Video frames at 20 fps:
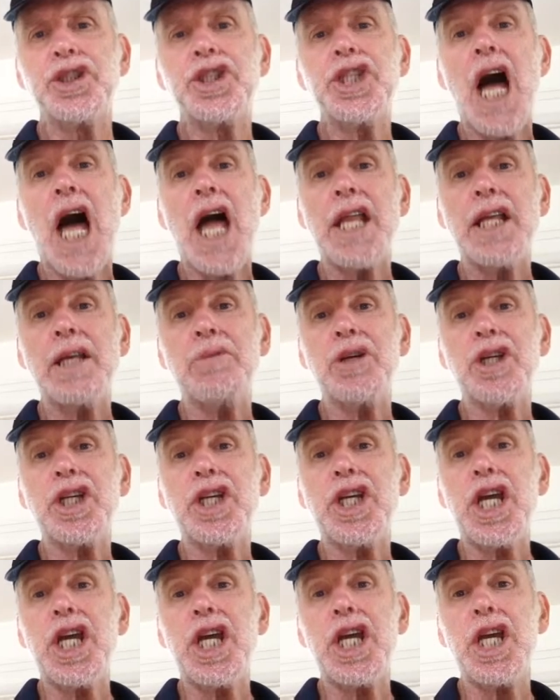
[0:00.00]
Johnny
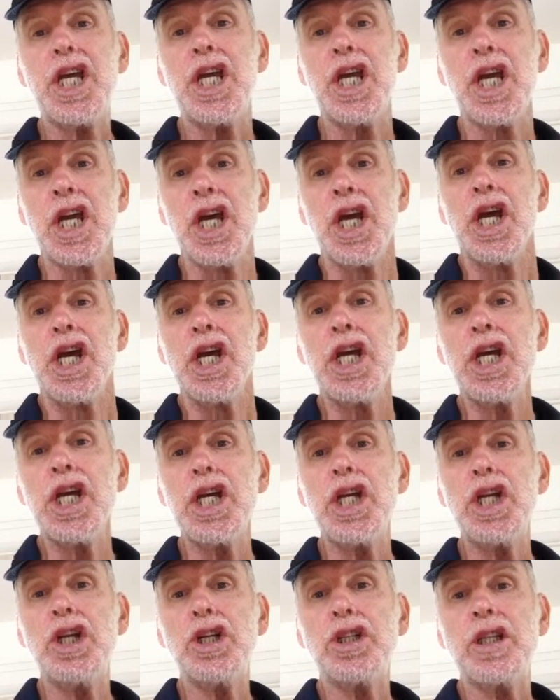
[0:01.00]
McGee,
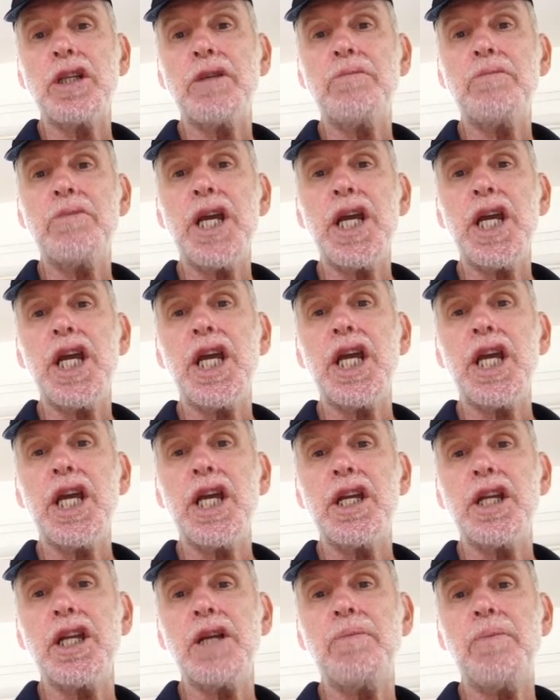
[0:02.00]
he looked at
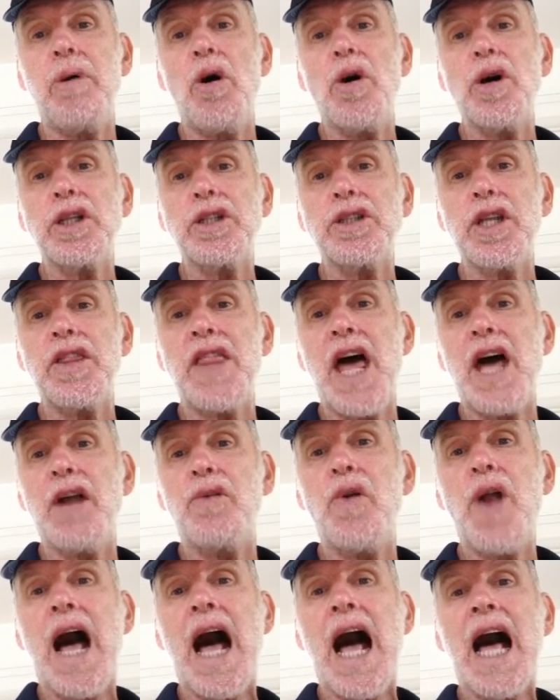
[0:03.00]
me and he pointed
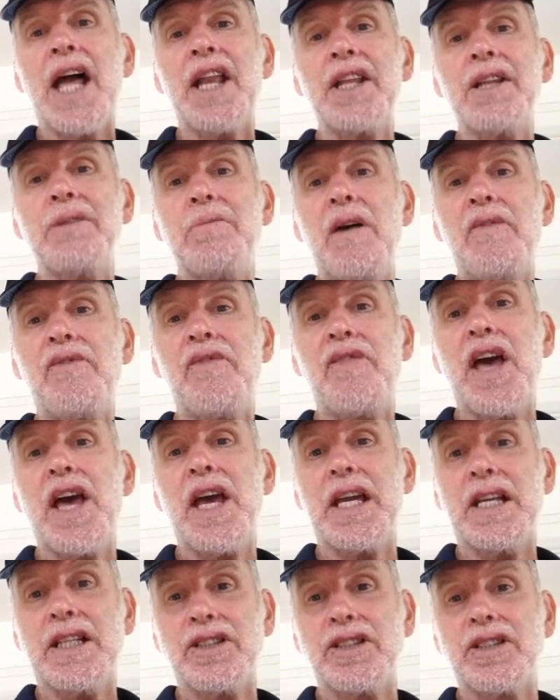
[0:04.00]
that right in my
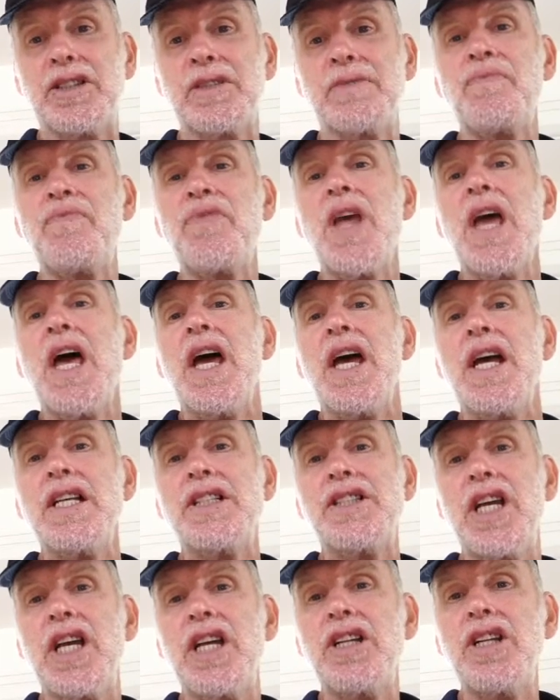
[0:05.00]
face.
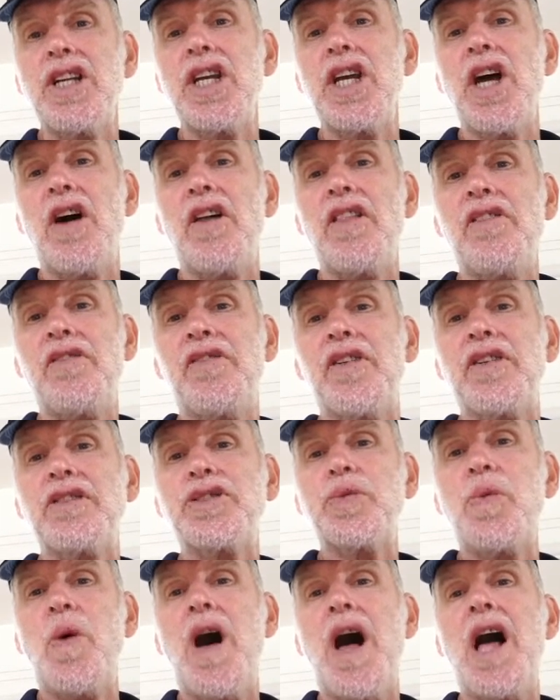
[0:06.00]
He said, you're the
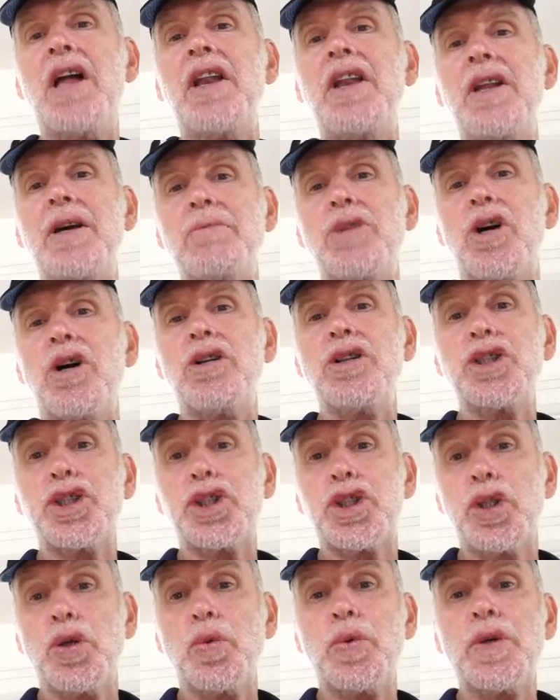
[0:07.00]
first one I'm gonna
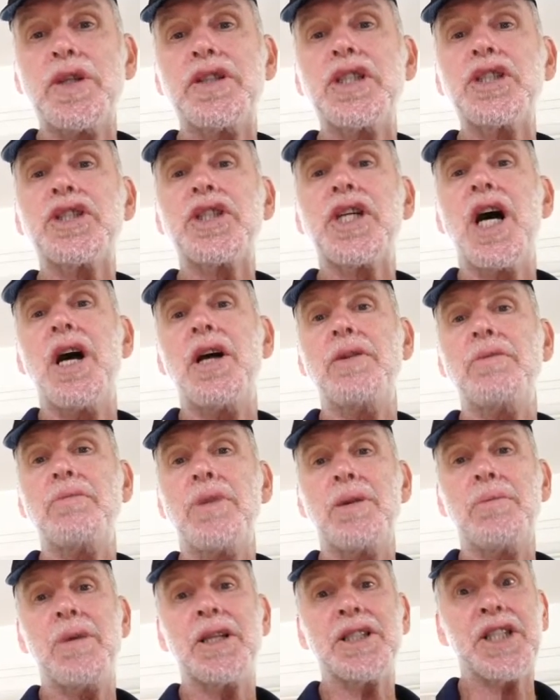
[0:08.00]
shoot with this gun,
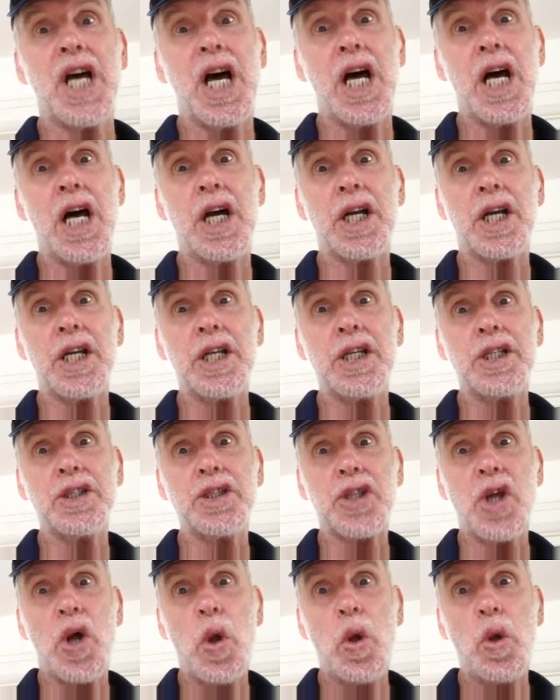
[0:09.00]
but my target
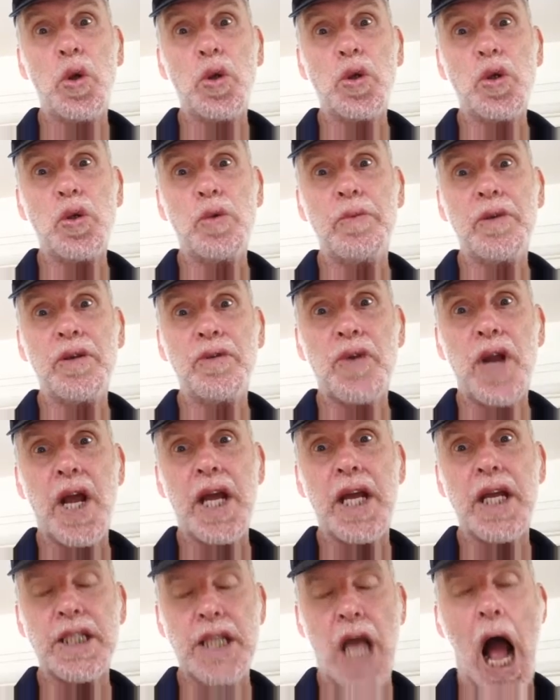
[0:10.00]
is the whole human
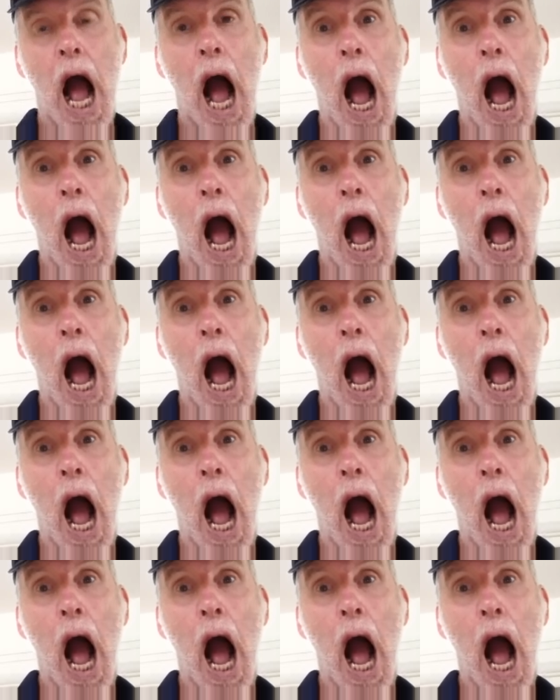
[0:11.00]
race.